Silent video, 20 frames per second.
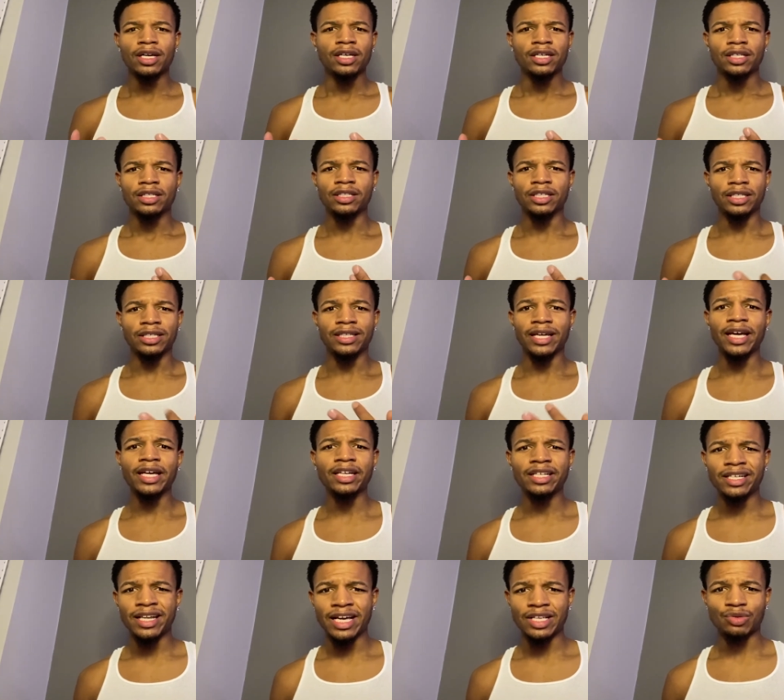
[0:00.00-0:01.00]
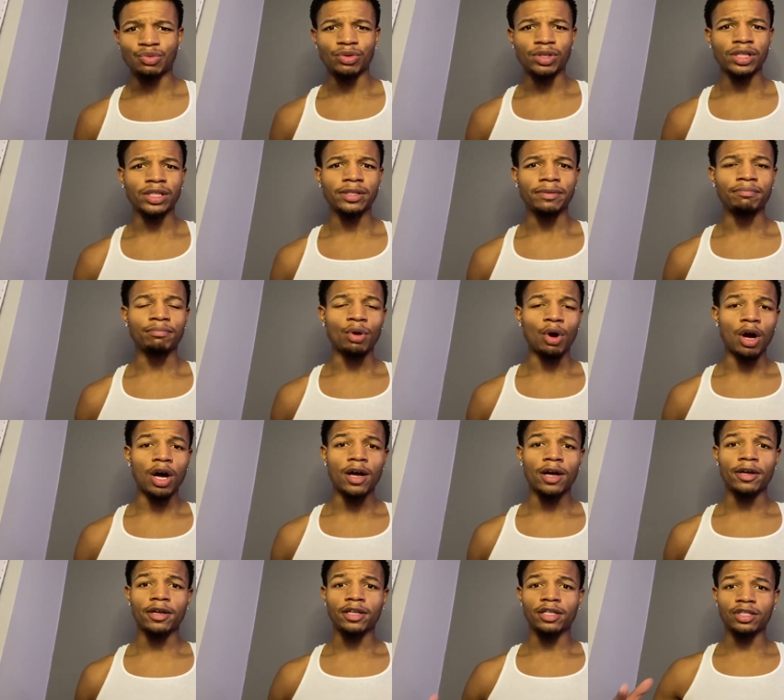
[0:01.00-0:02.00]
the data that's really
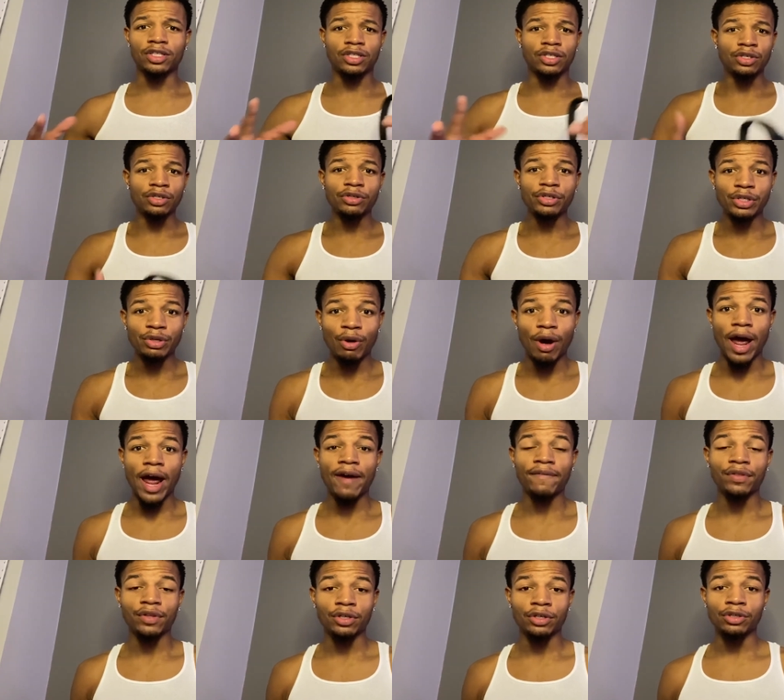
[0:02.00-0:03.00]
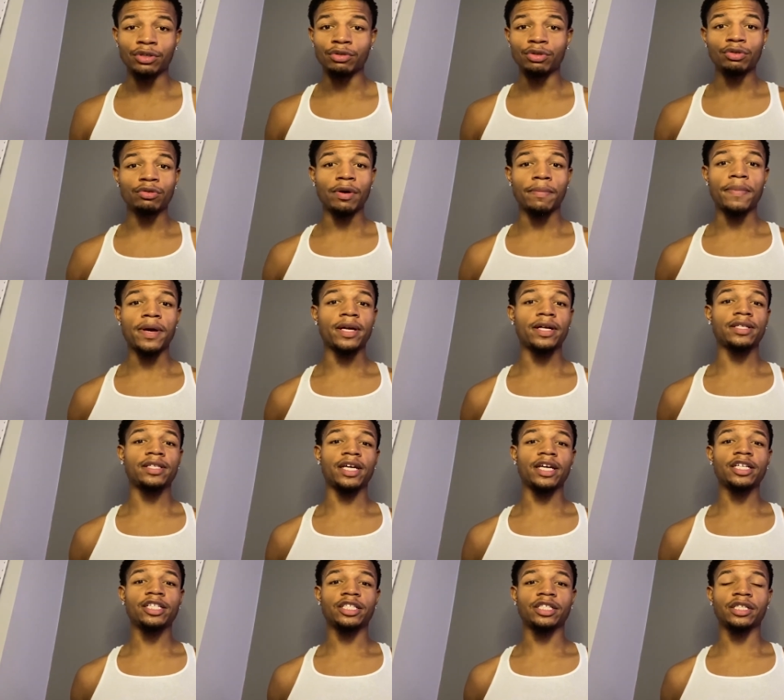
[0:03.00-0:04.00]
brought to you after you do a
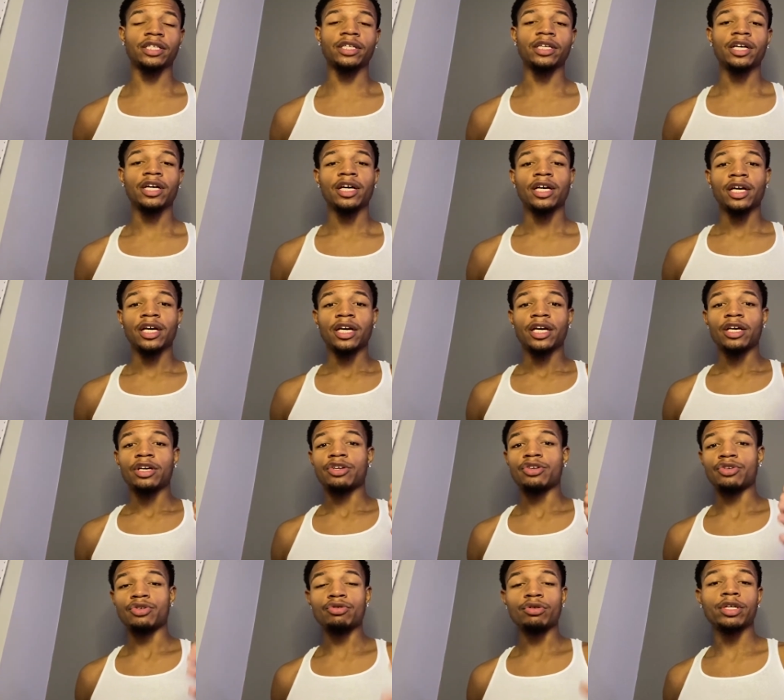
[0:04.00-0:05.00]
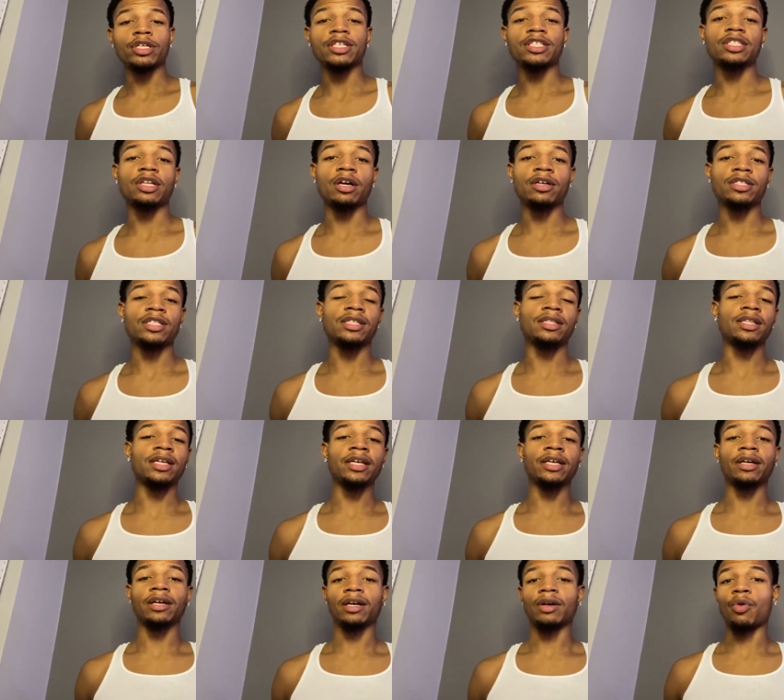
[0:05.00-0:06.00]
meditation, you can start to
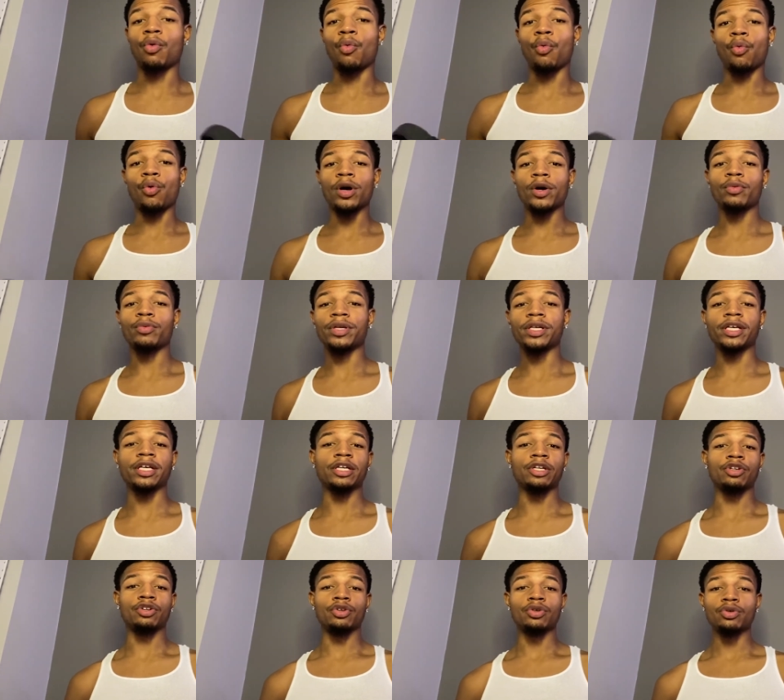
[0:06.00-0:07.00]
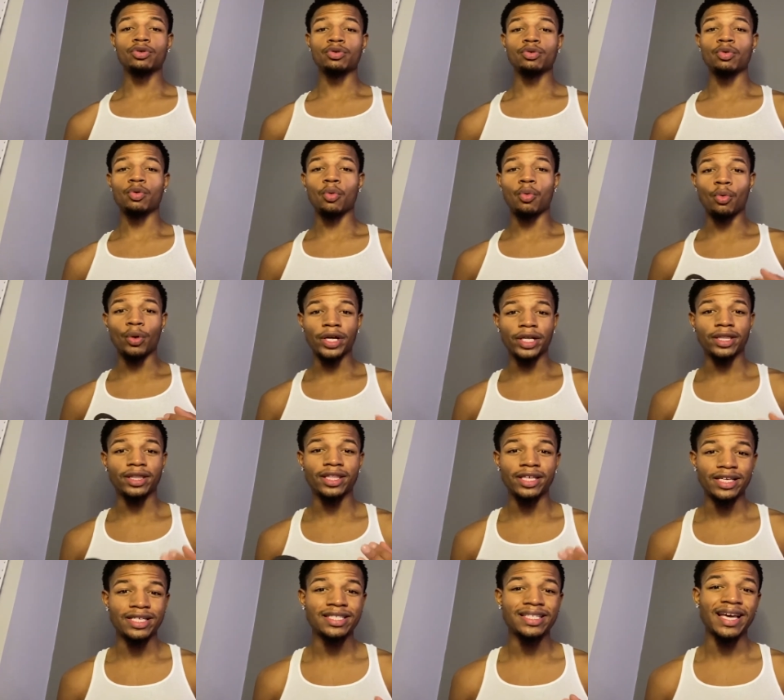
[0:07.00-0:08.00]
think what we can do with
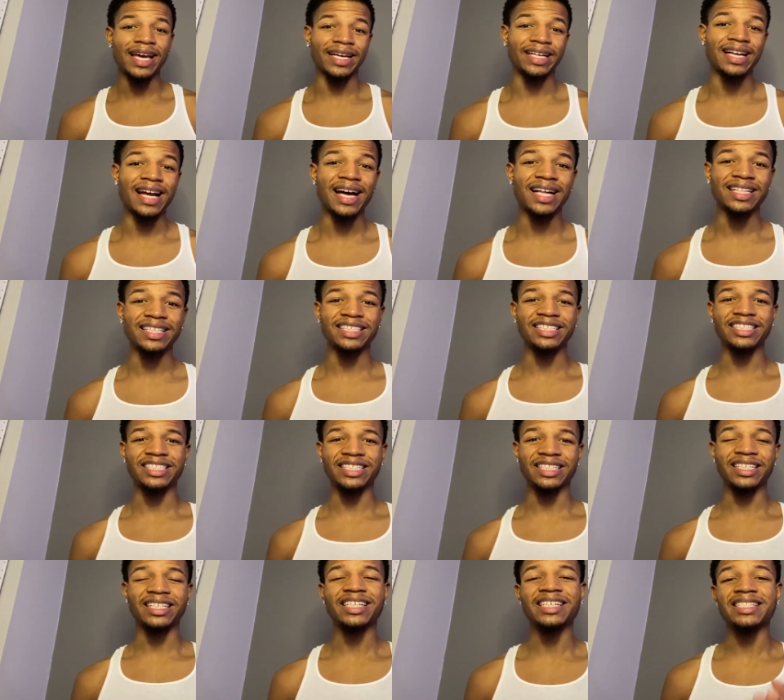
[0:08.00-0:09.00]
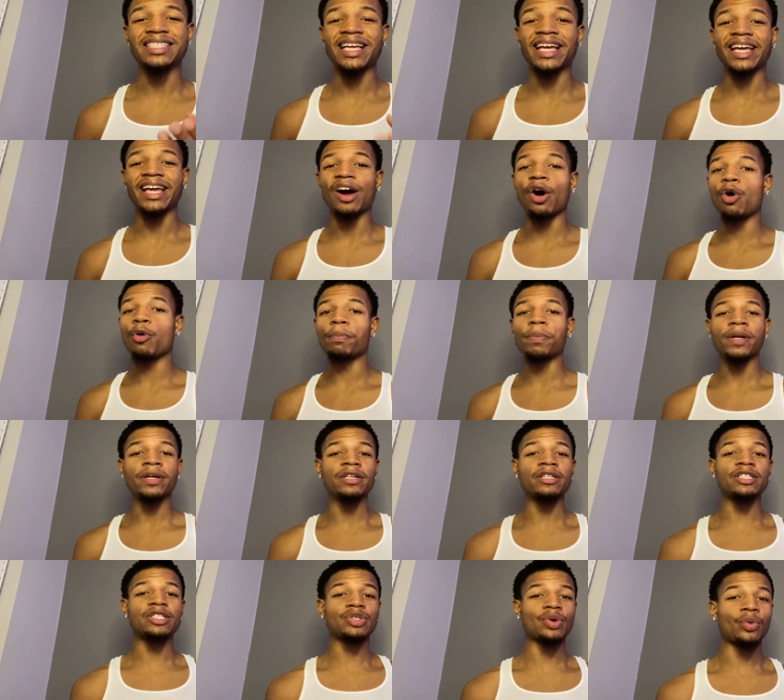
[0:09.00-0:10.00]
this technology because they open
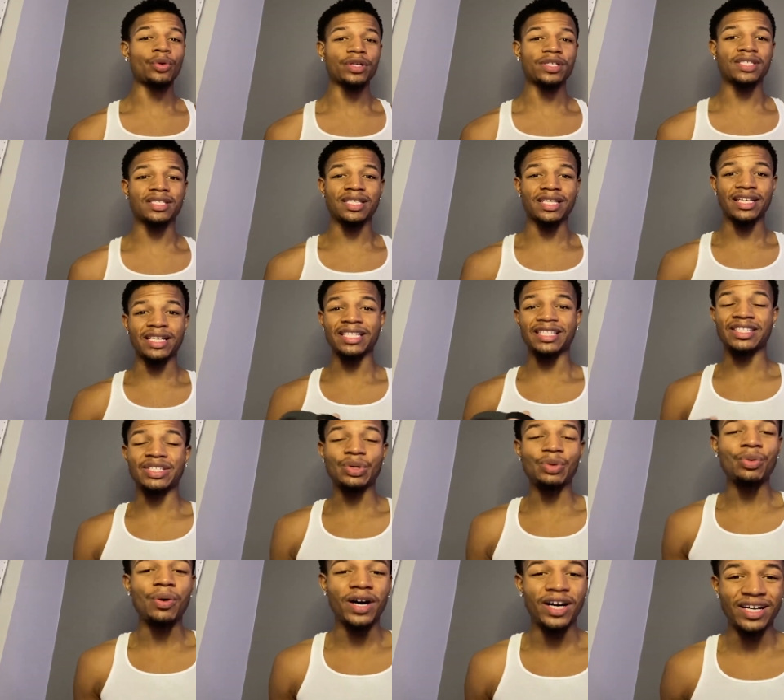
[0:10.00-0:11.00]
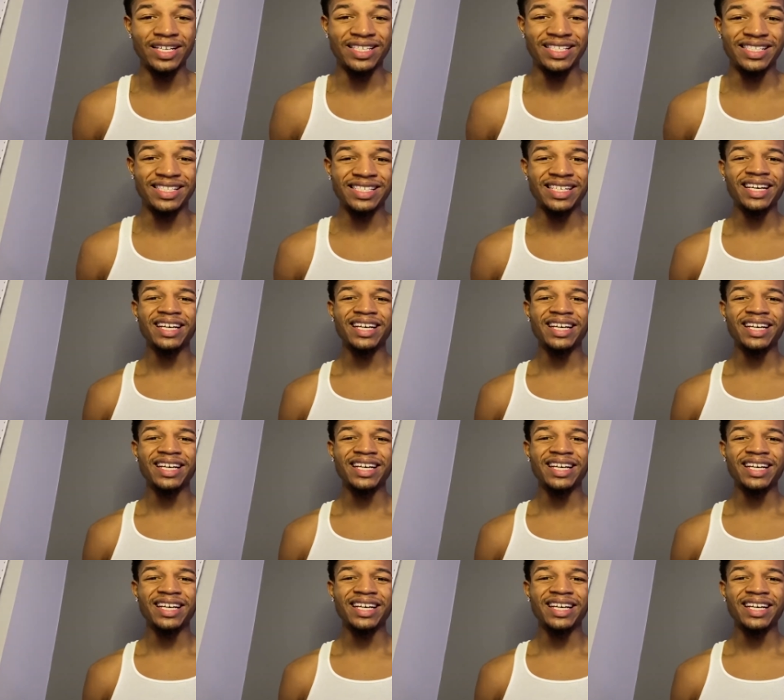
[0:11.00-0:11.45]
sourced it to us.